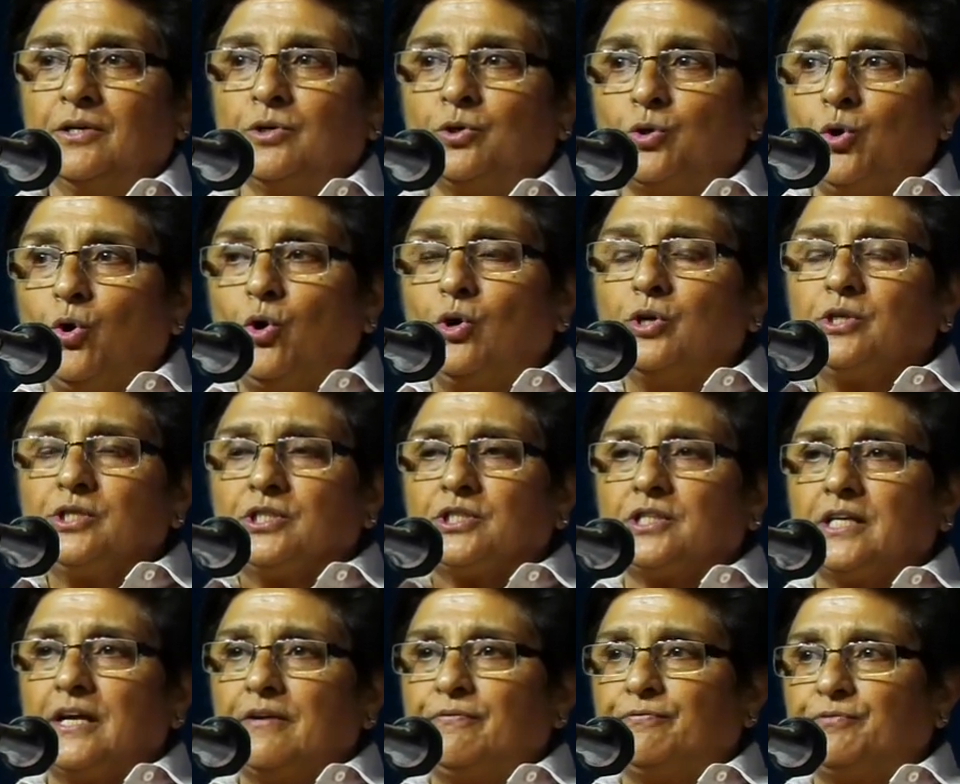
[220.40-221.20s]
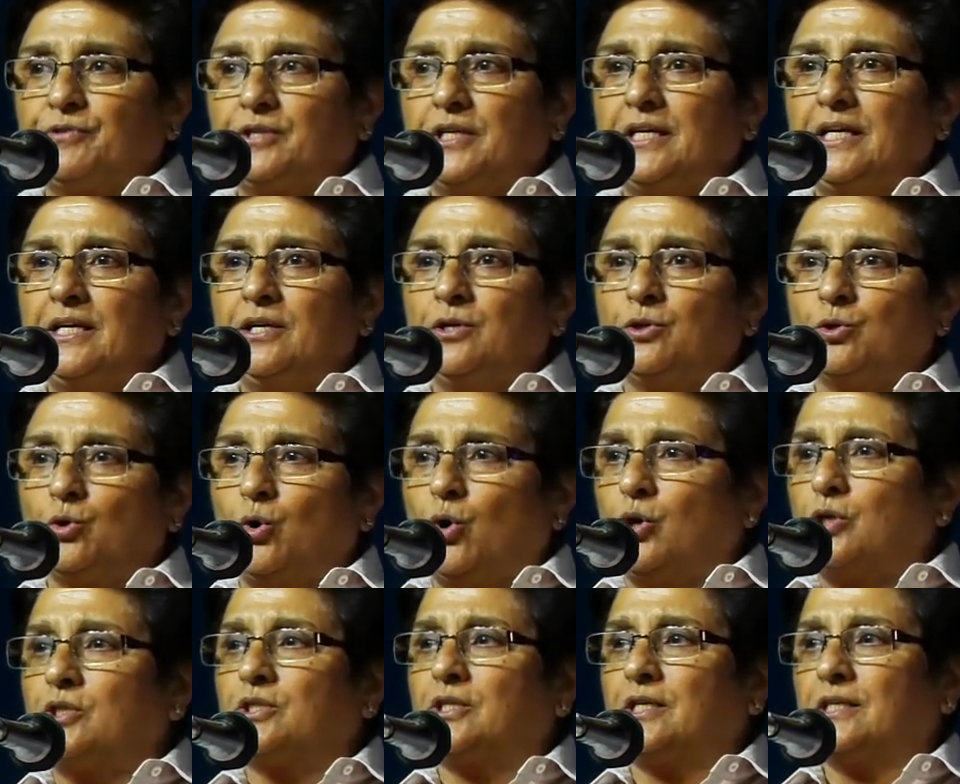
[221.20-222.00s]
Road safety,
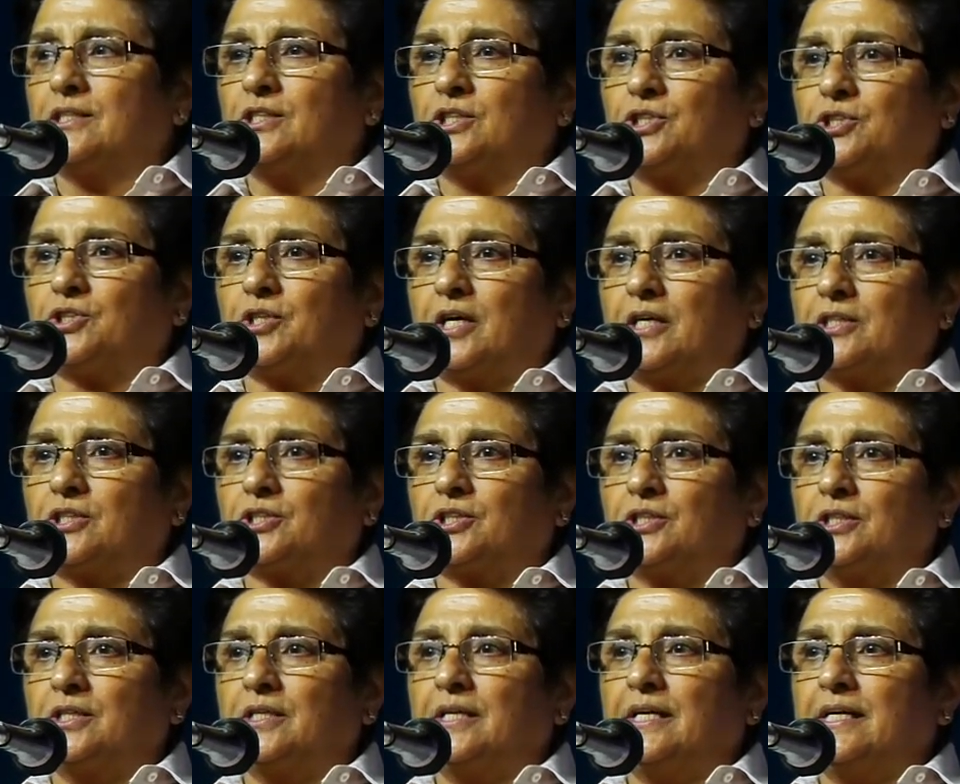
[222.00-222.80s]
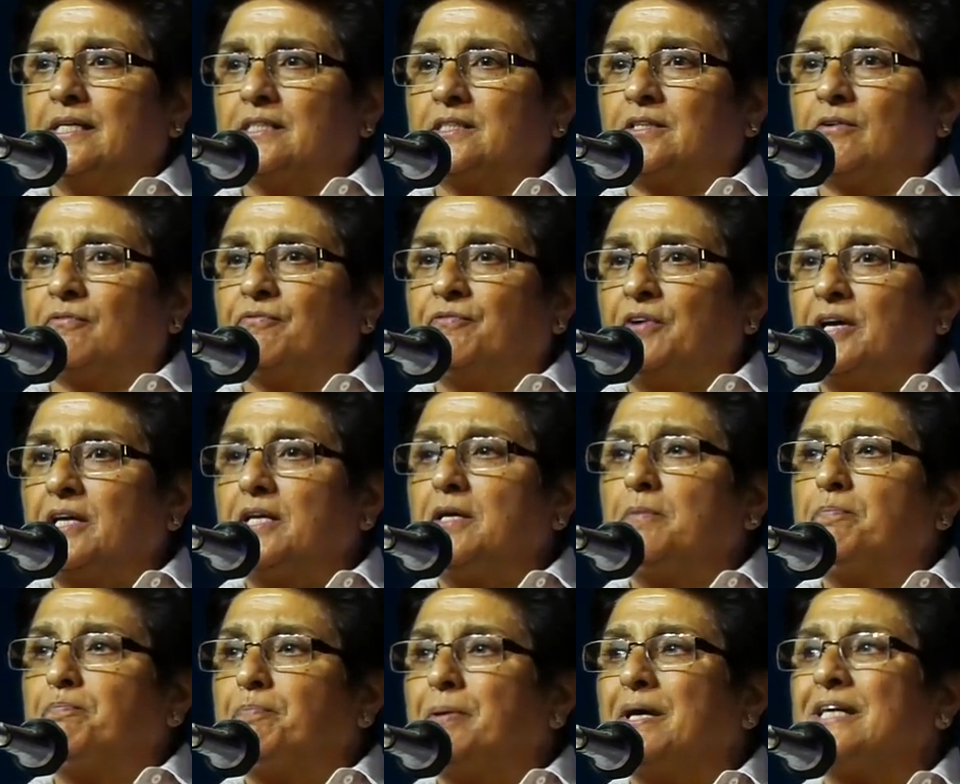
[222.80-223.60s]
road construction is a
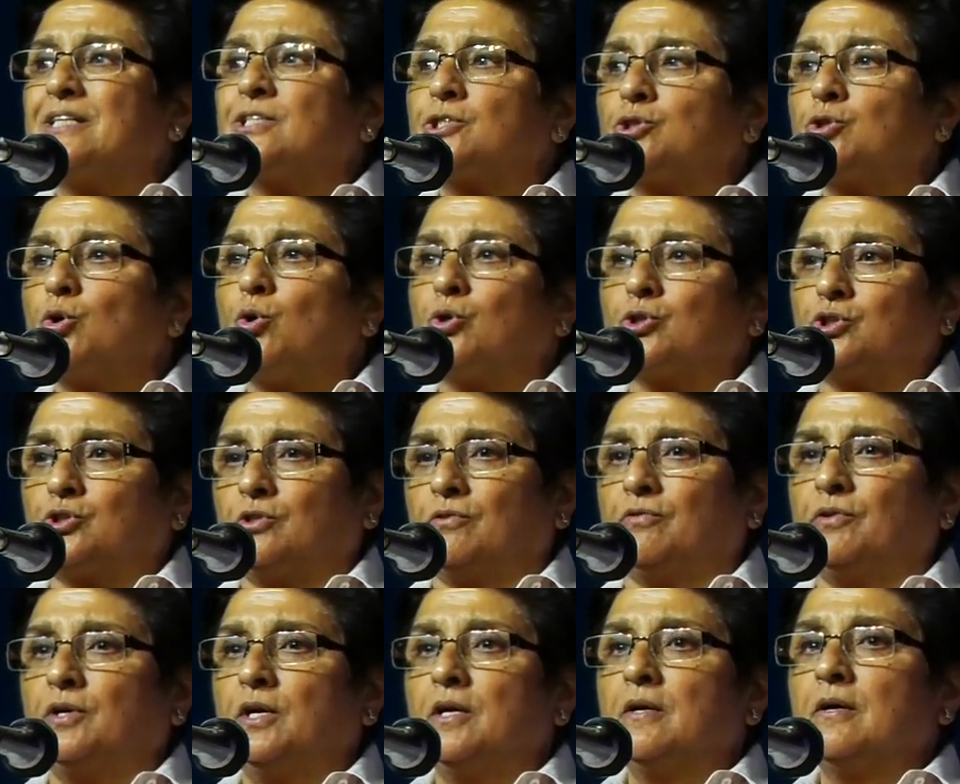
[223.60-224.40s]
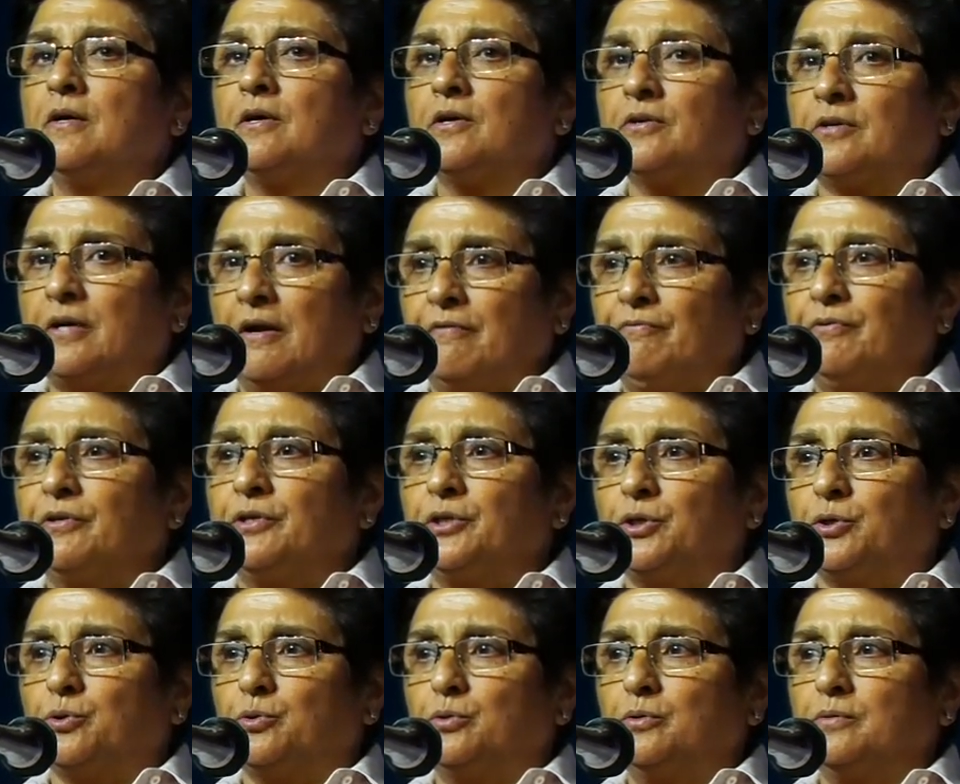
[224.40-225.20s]
very big source of
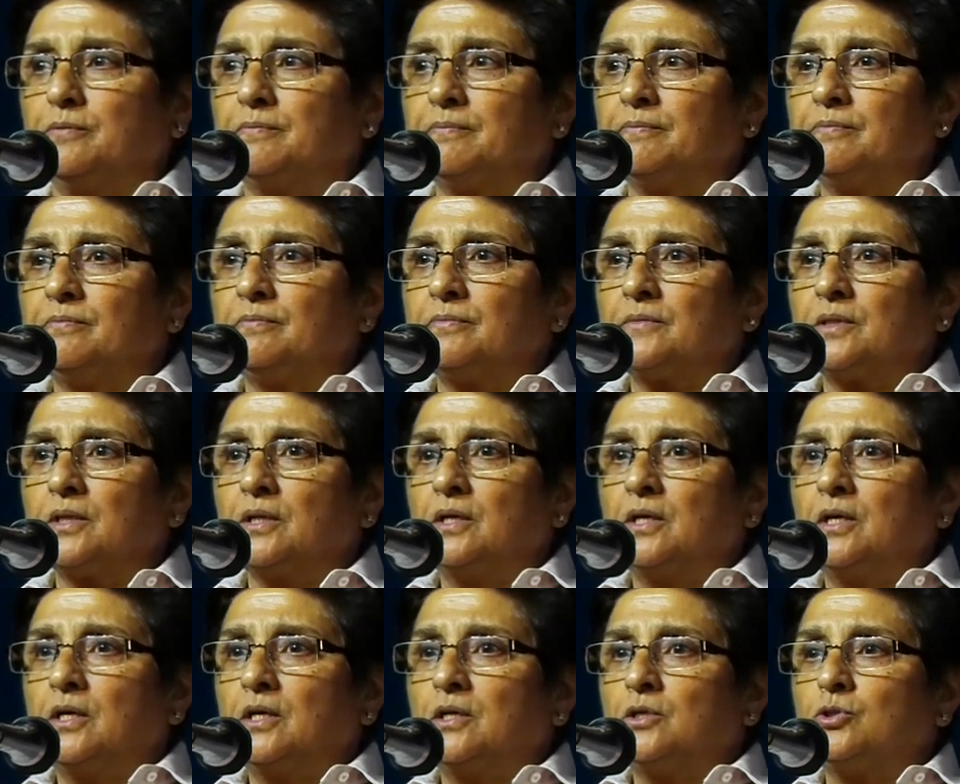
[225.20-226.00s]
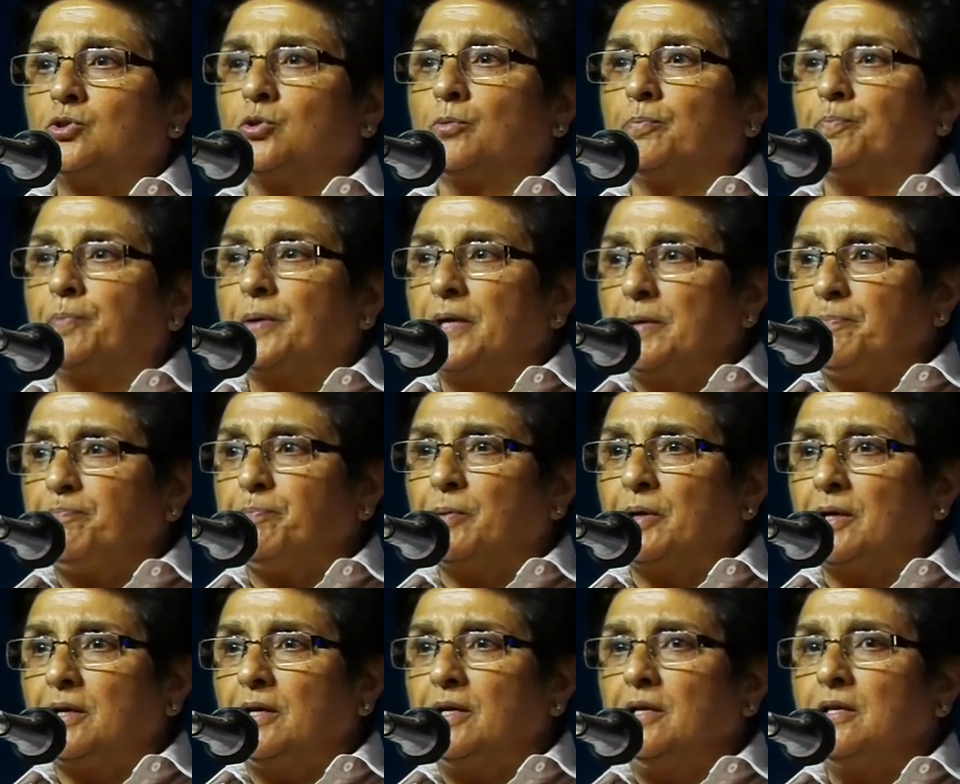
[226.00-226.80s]
revenue to
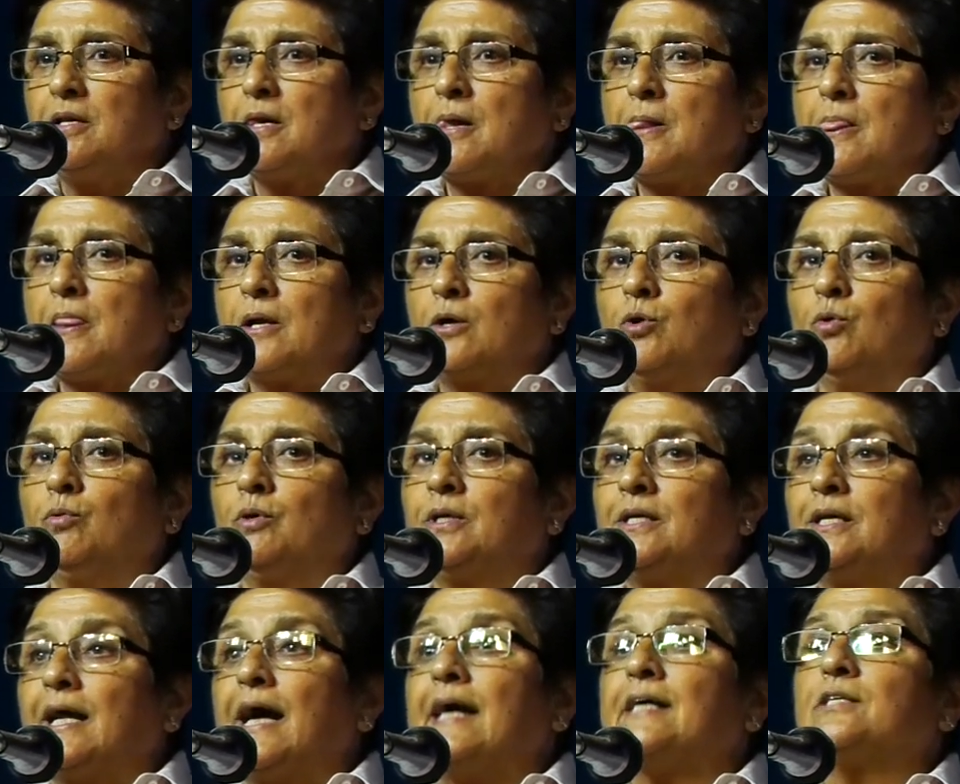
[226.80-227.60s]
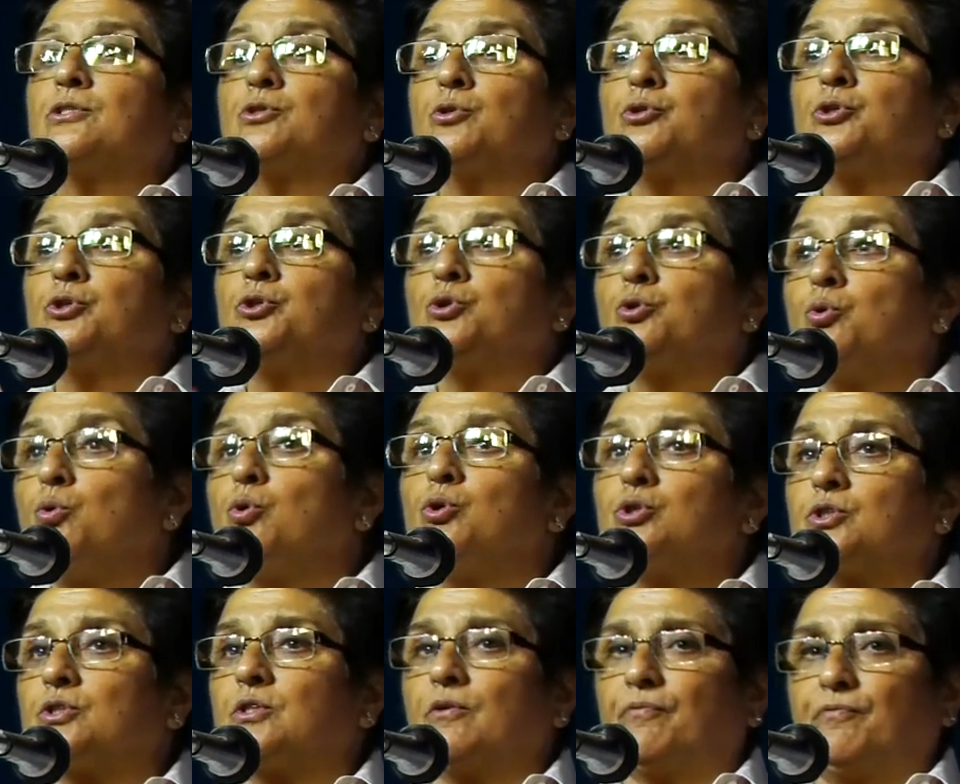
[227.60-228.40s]
people who would like to
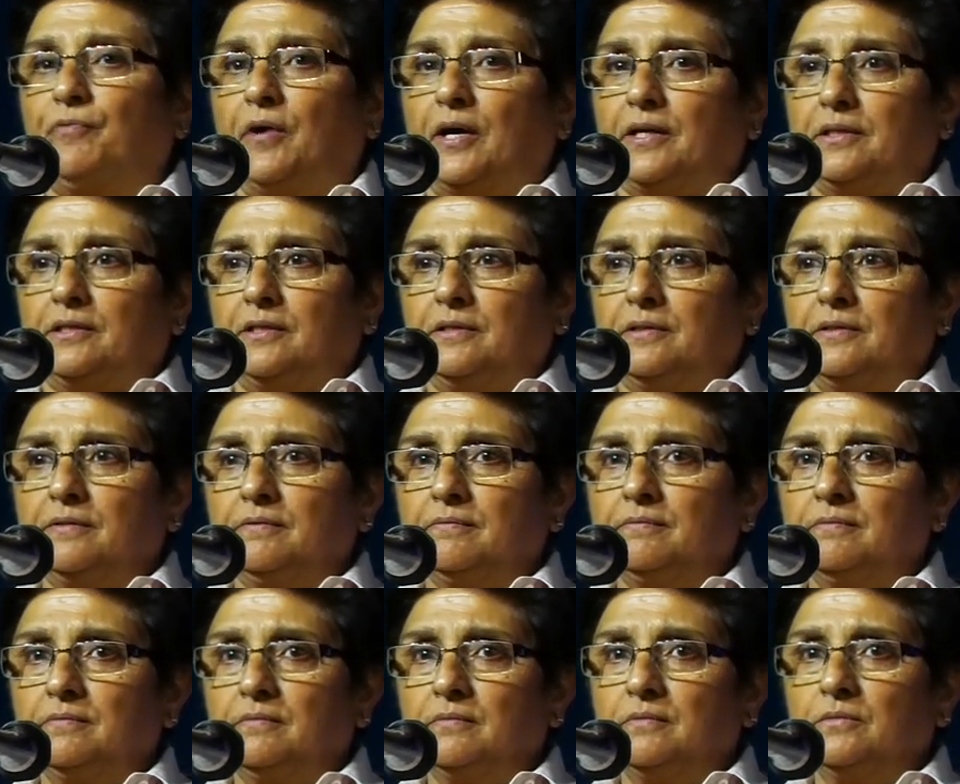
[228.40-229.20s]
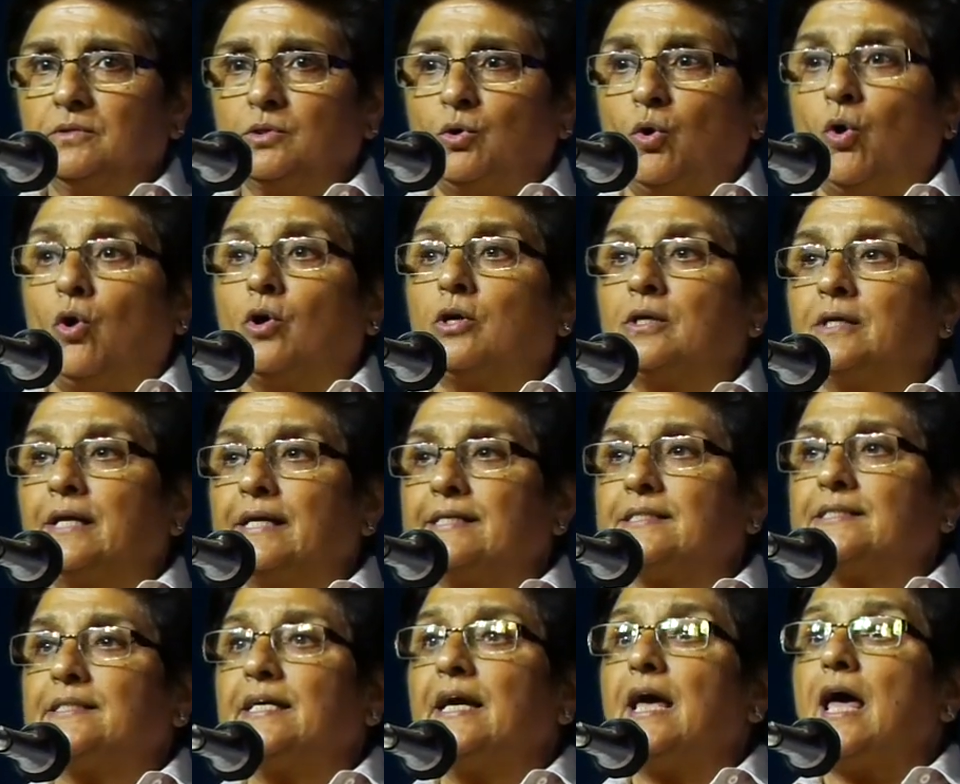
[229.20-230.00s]
use the fund or
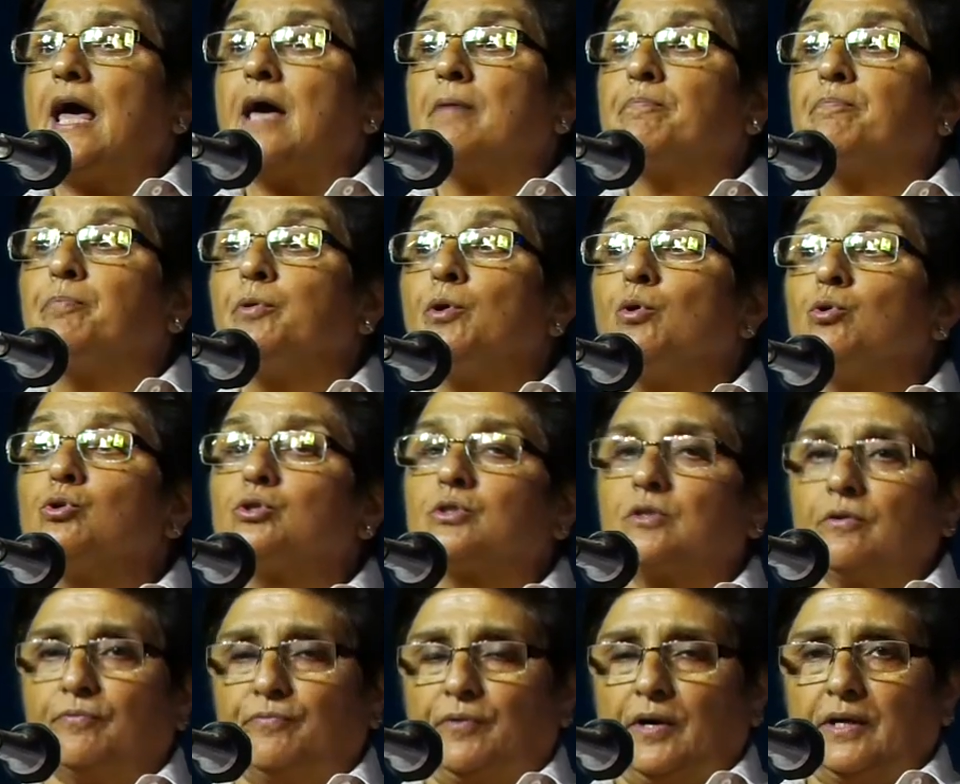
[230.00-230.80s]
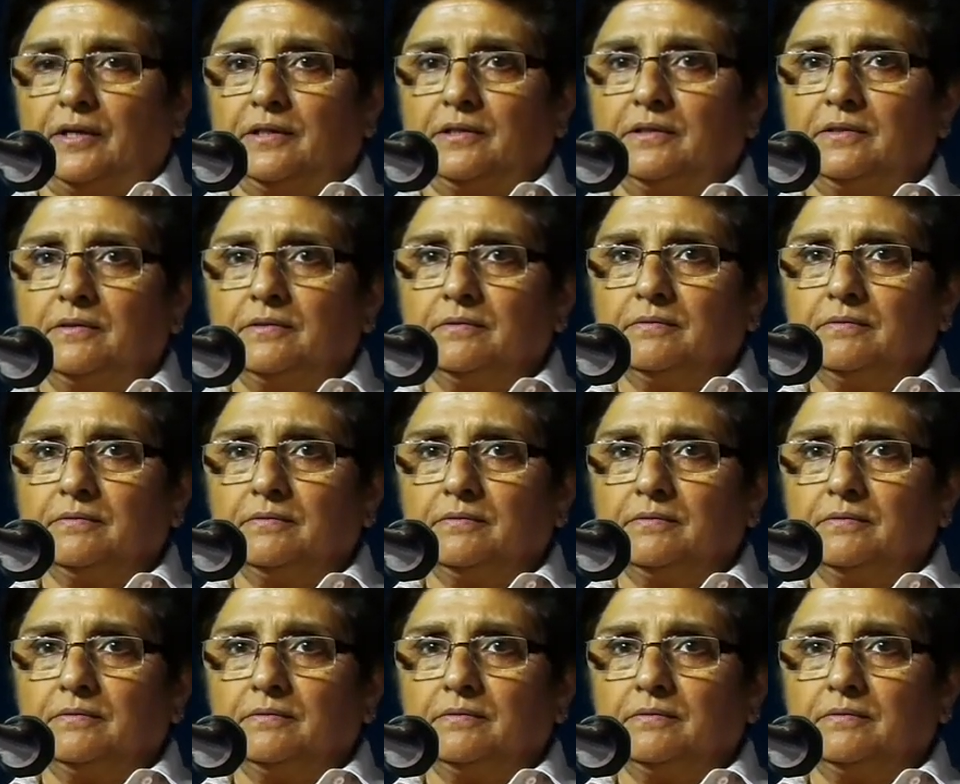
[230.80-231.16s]
let's say abuse the fund.